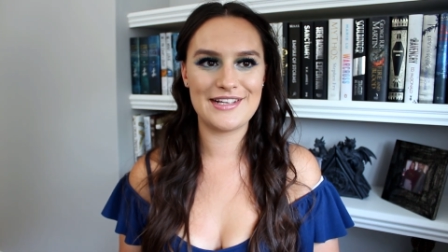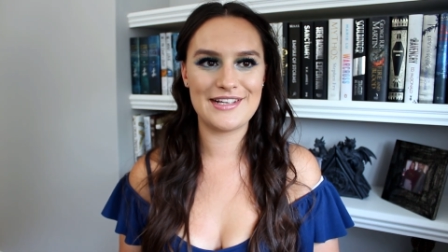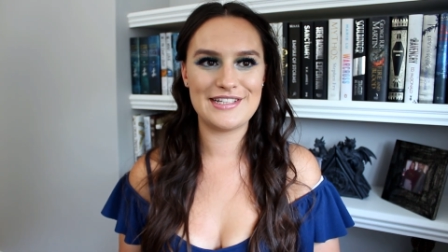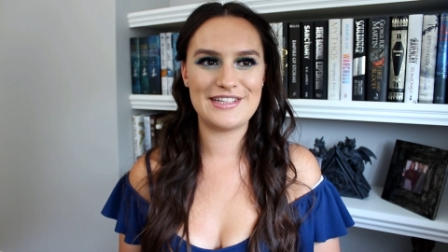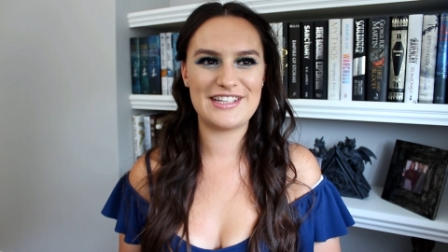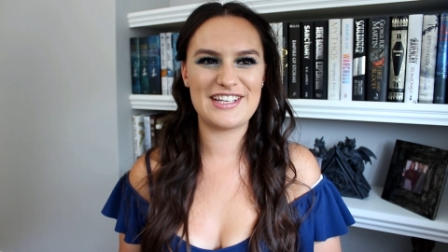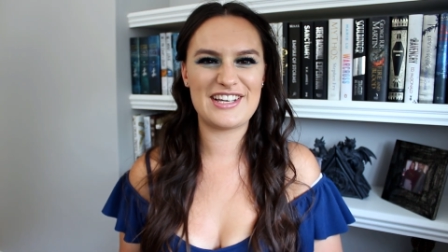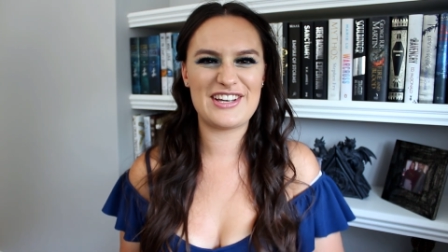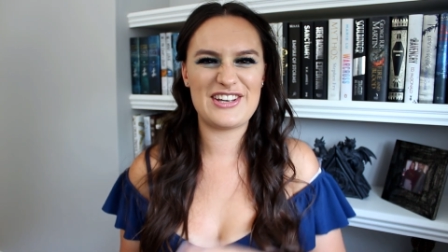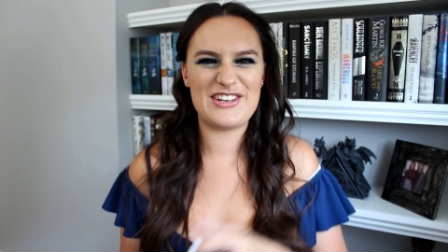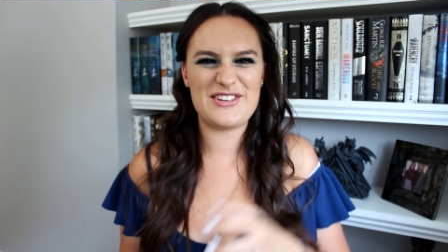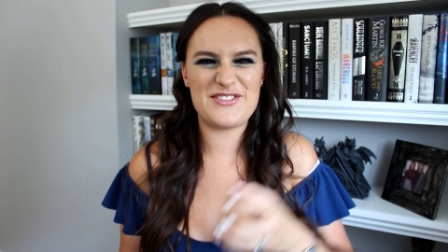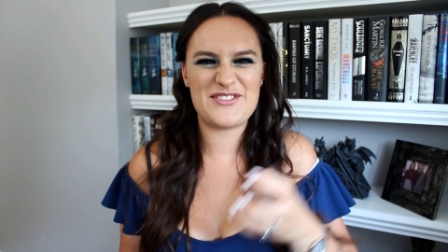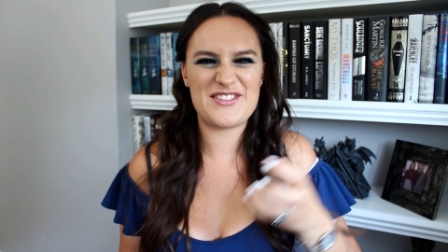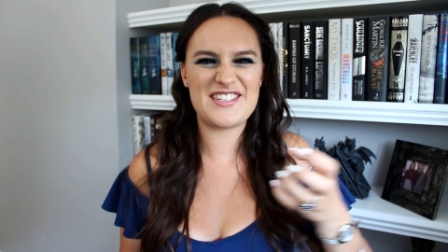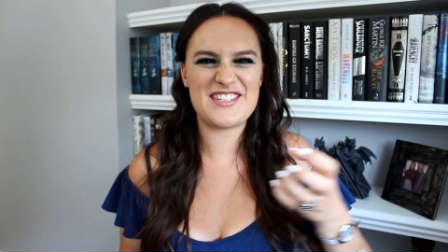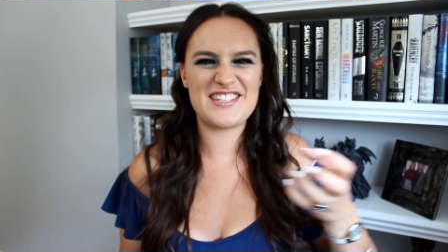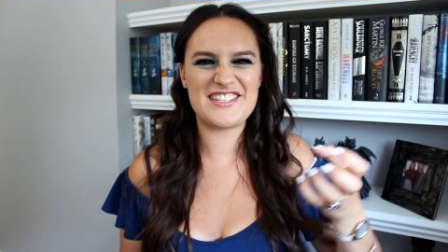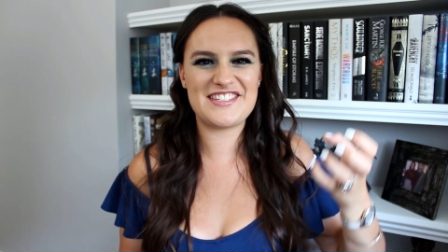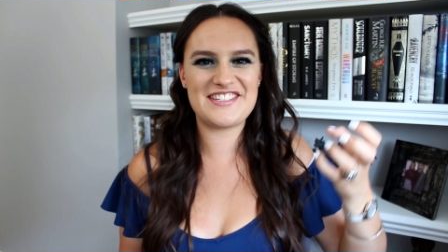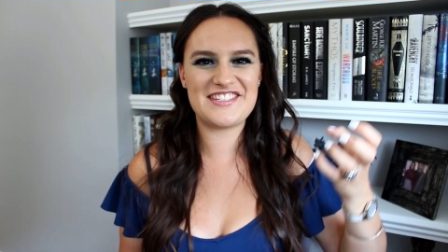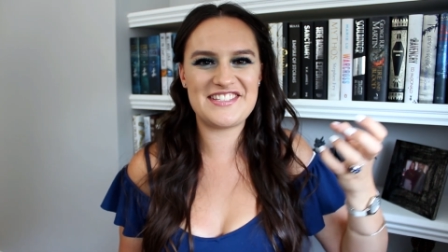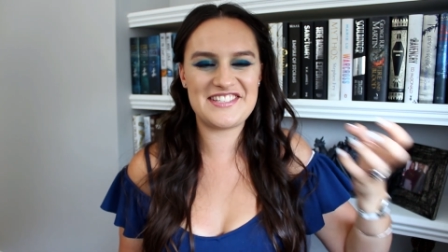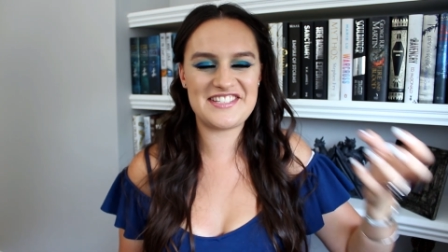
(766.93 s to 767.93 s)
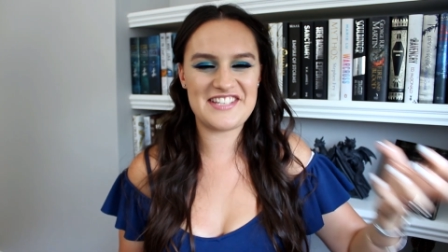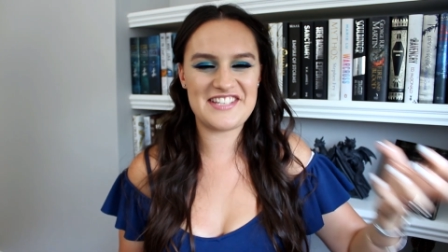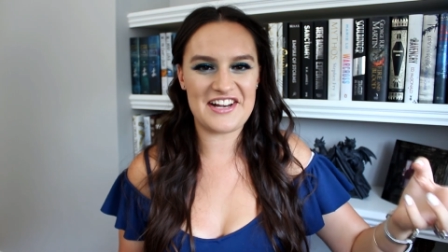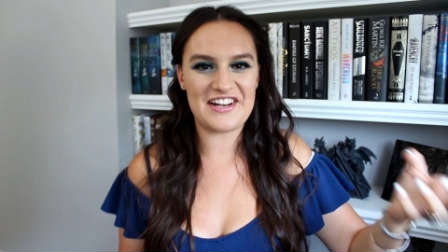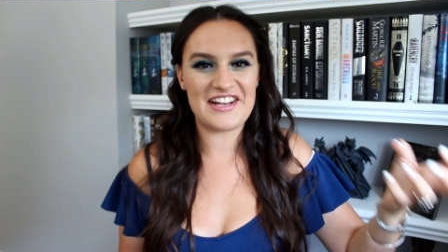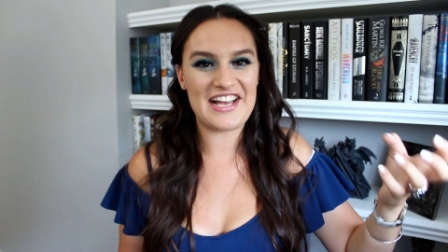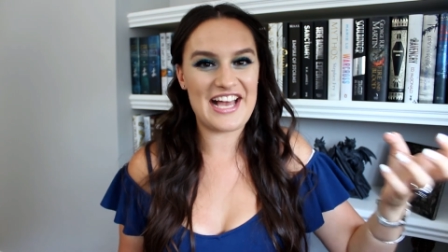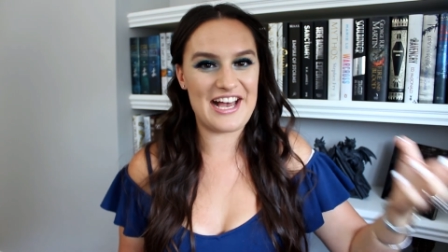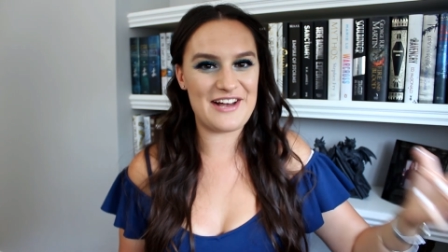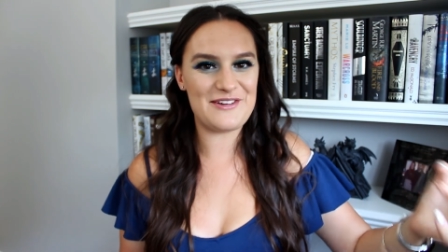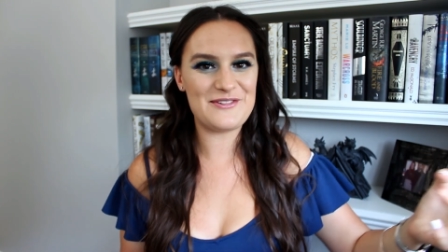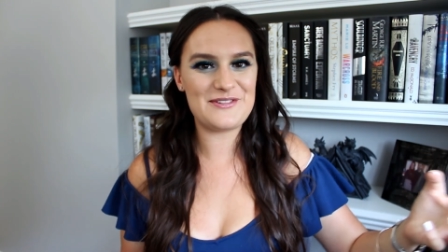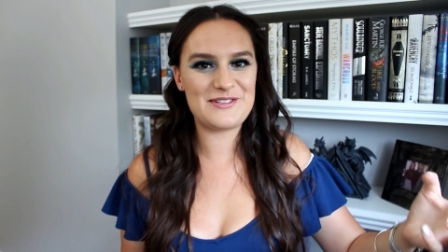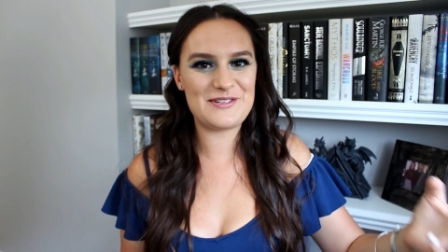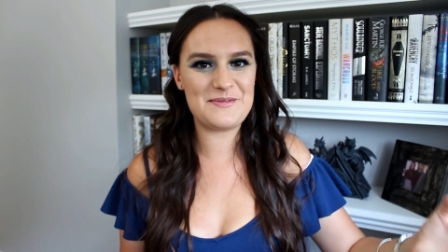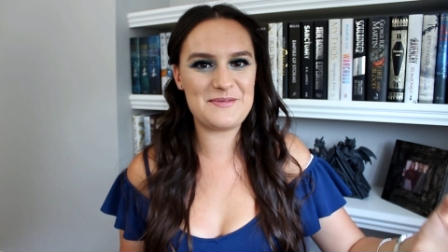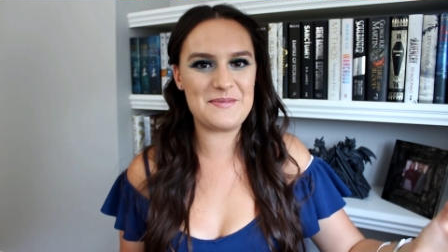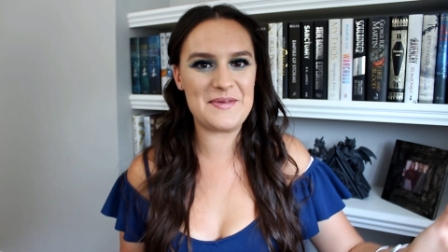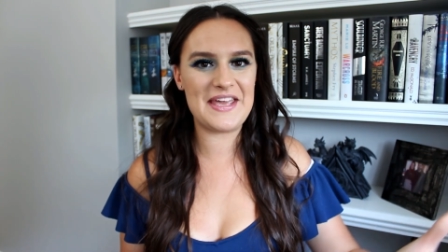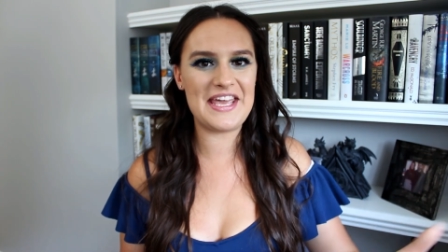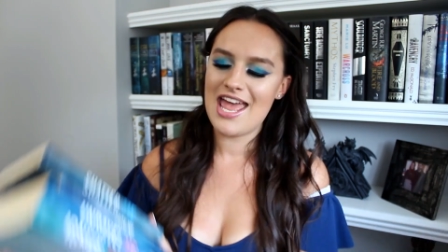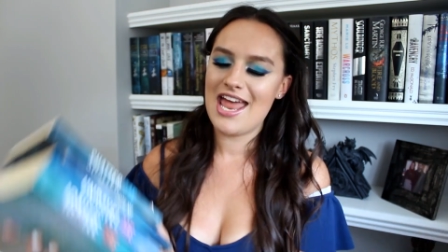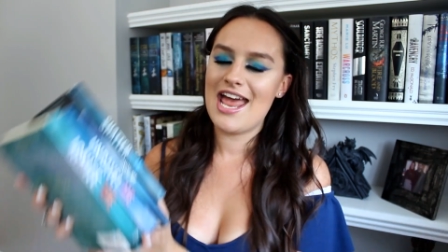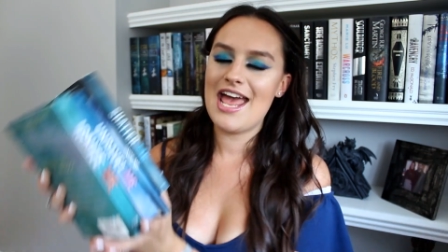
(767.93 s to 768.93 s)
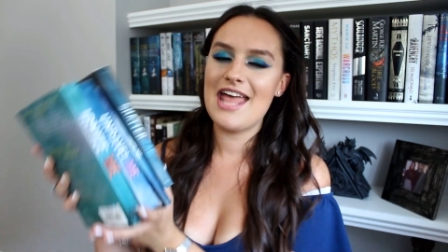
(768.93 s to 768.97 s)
that could have stuck out to me,